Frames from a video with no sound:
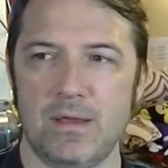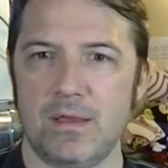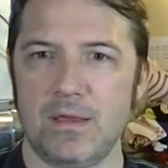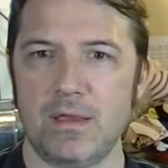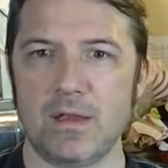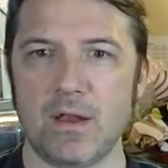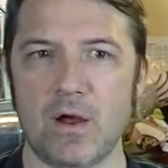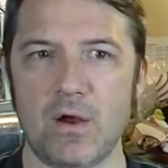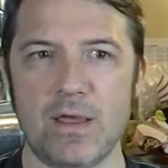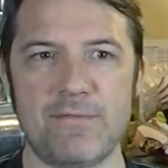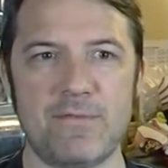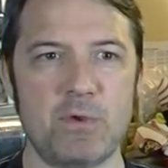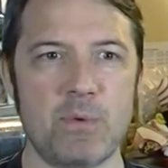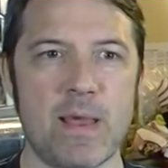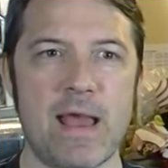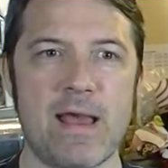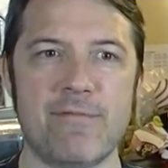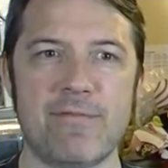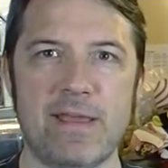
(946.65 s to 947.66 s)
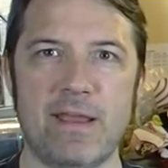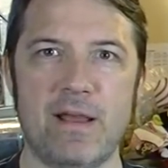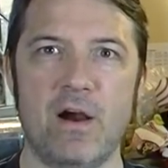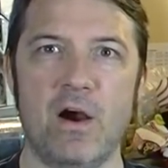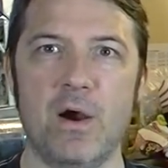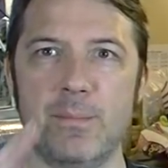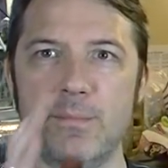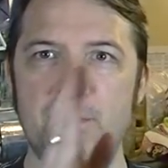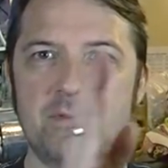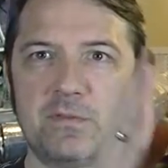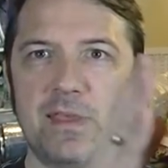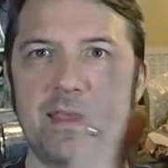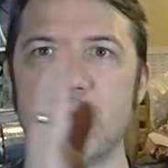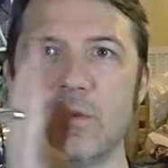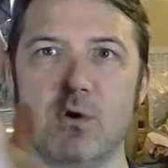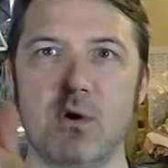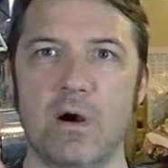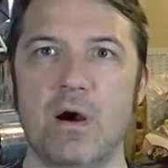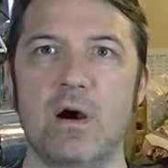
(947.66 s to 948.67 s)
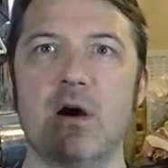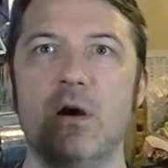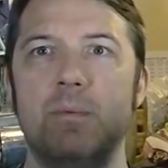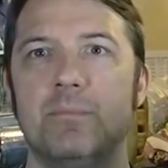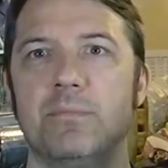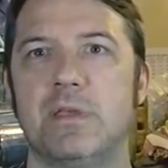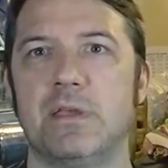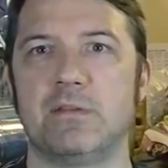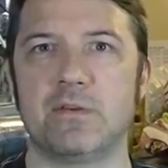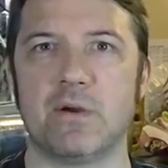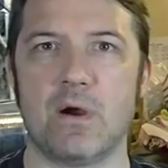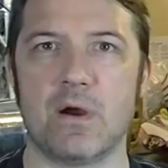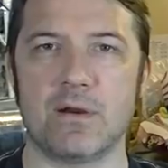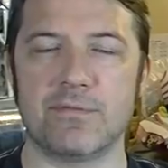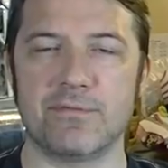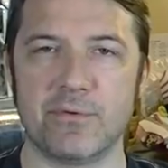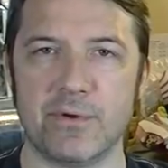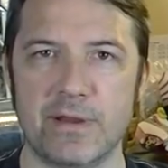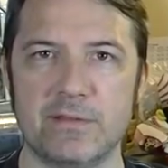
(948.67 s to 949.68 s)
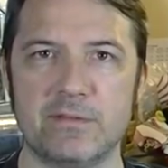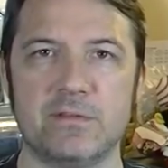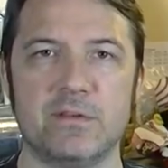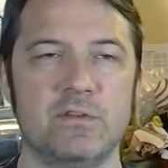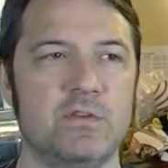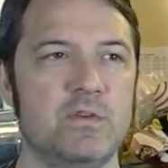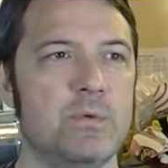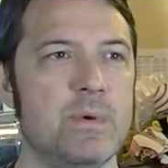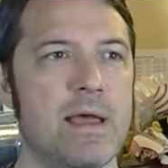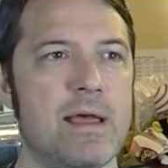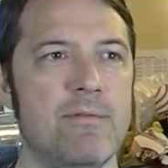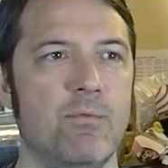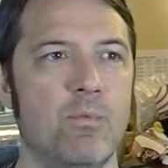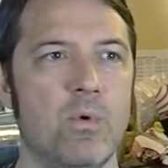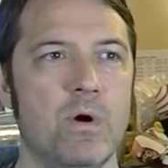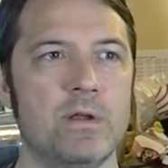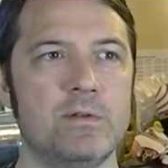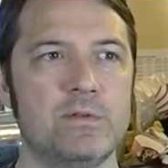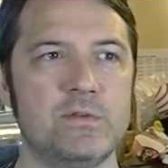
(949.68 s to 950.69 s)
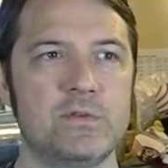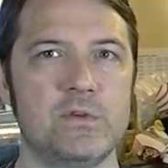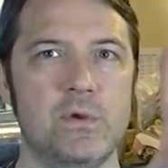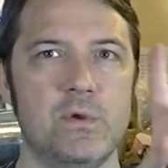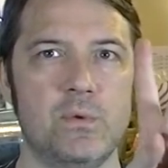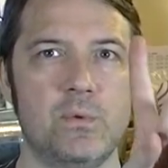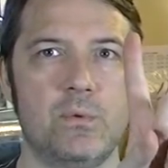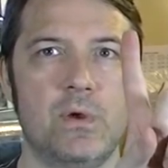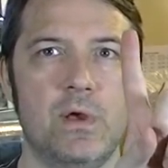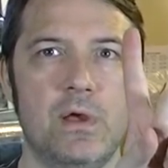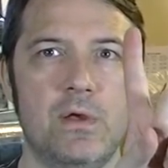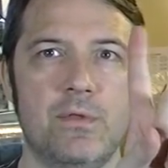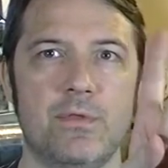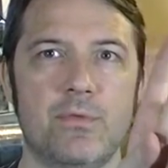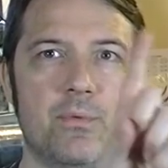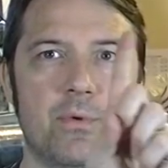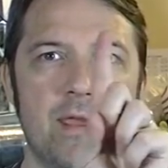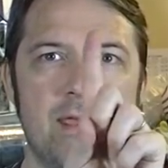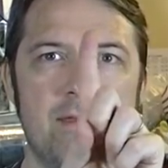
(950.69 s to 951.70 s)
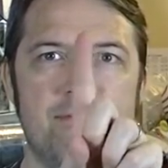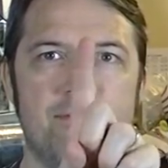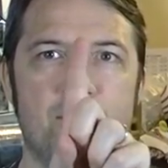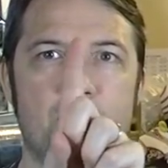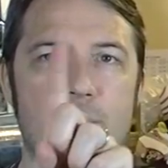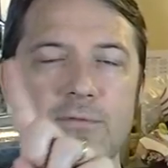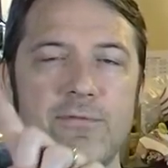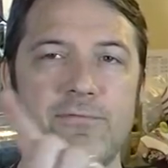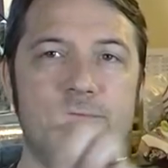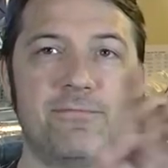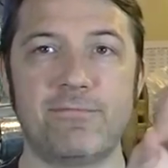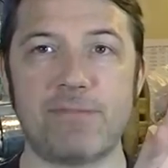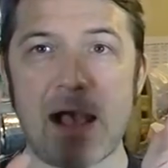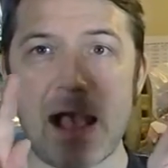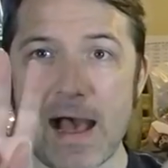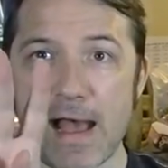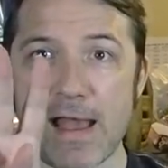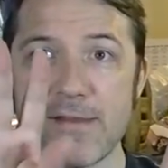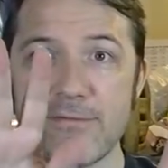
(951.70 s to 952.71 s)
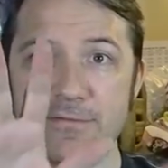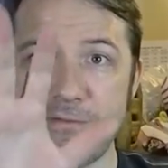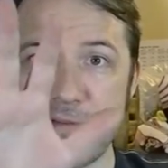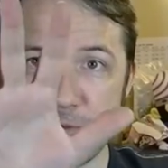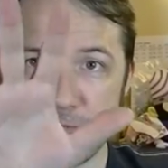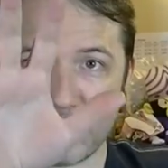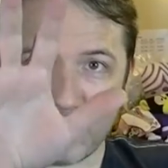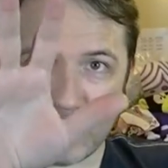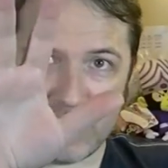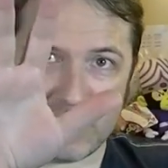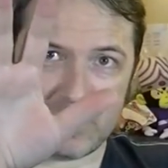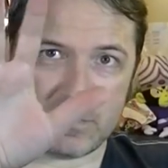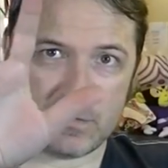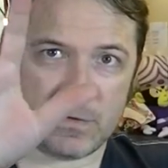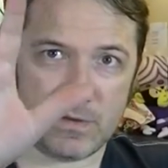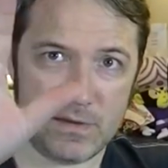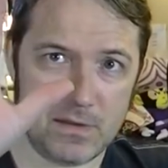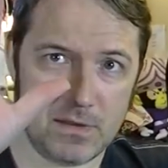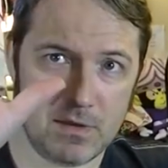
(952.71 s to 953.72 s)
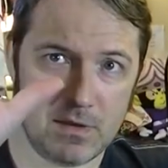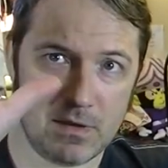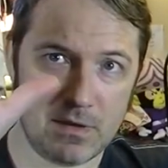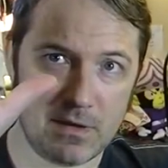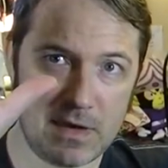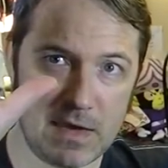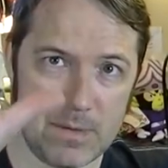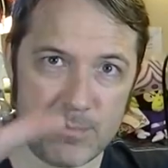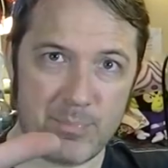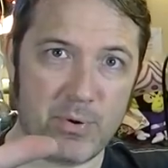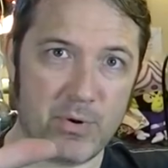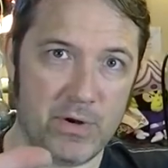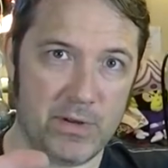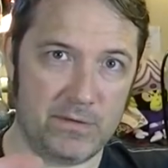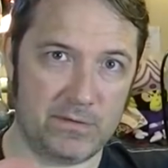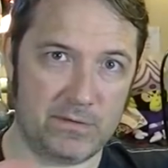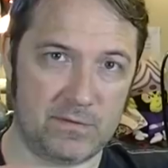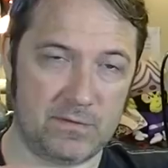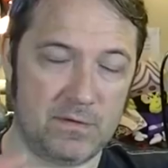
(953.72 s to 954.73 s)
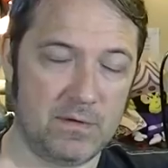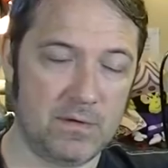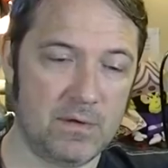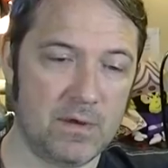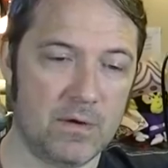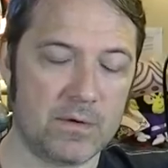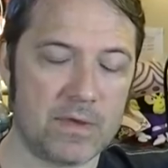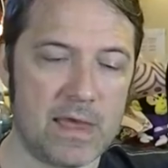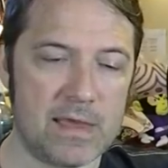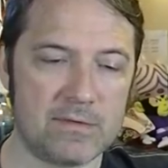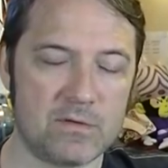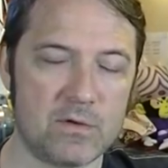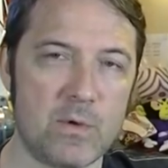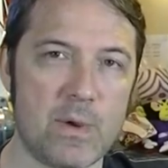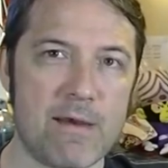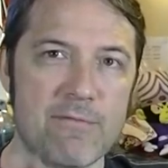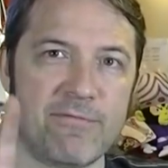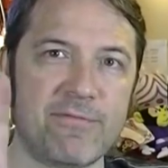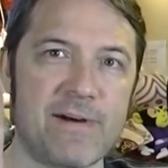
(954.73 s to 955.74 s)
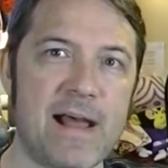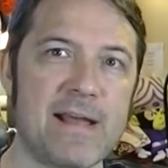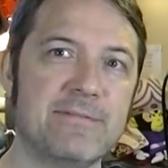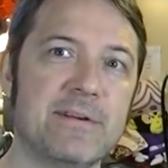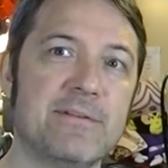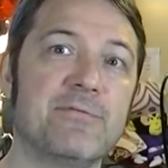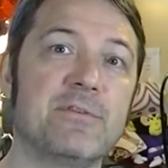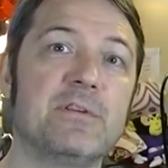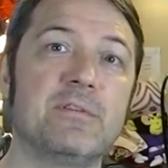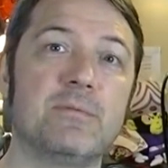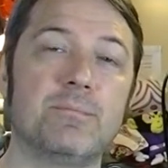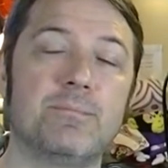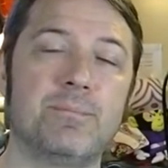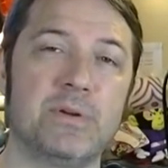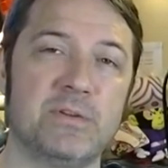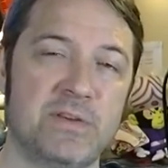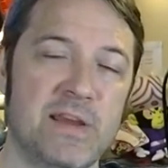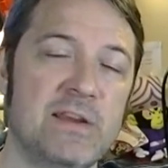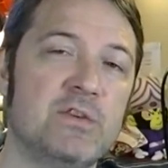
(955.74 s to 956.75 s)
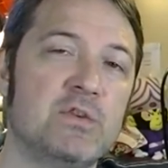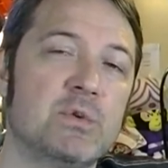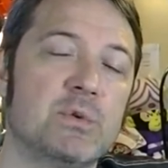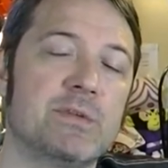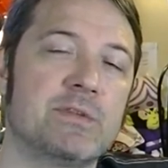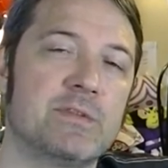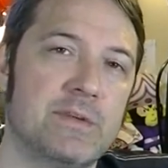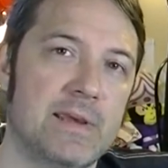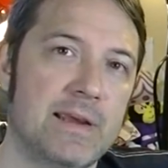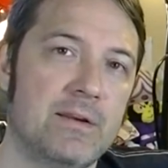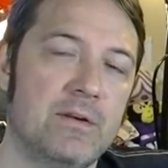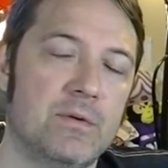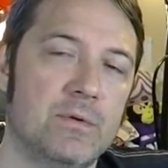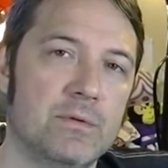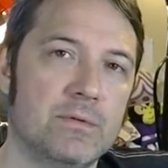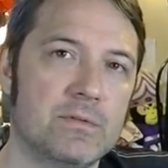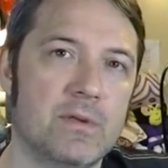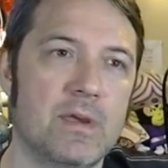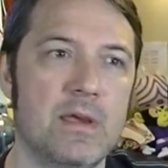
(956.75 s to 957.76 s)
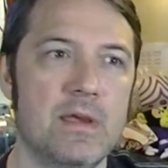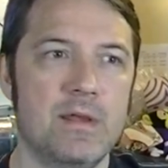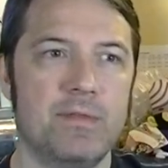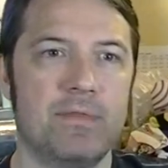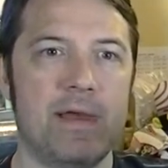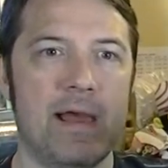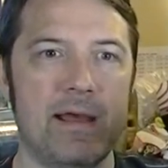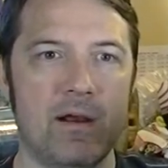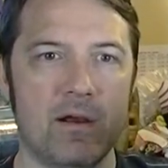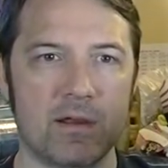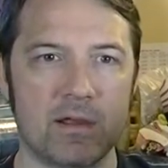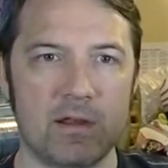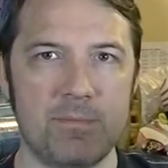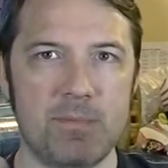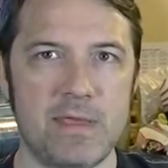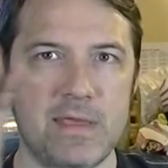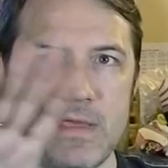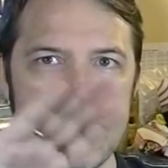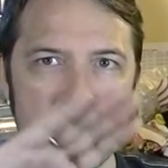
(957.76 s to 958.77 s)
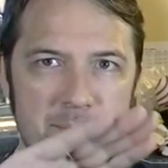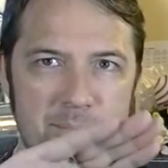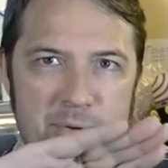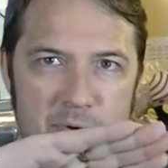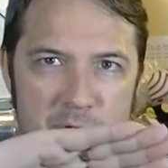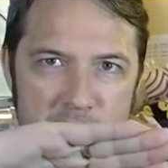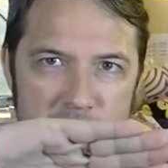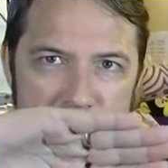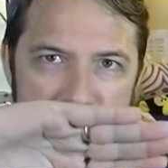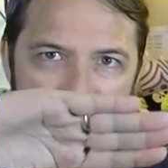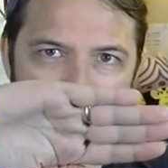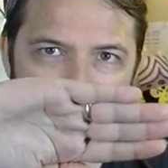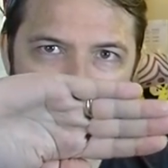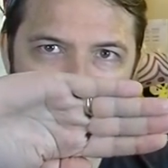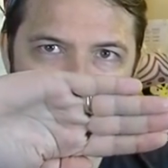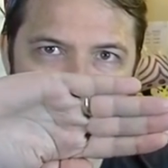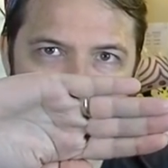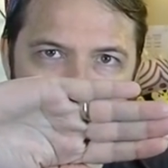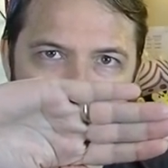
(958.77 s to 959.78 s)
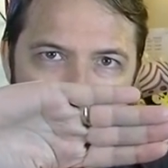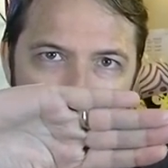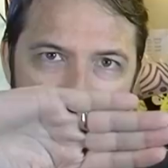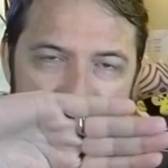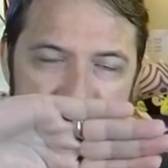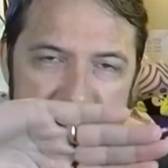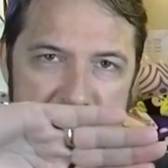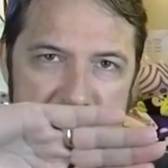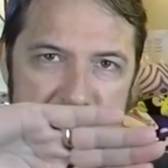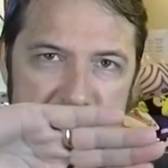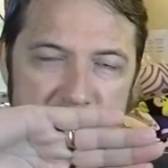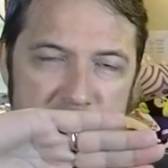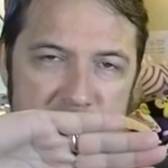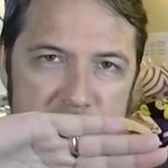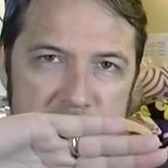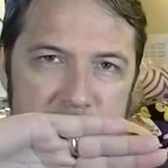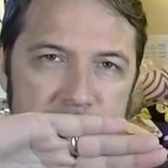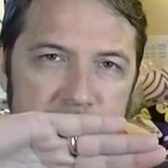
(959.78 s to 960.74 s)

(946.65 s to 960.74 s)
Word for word: you know, if you have a hum single hum guitar, for instance, you have one, two, three, four, five different inputs. Okay, so you have five different potential signals that are going to be input into this little tiny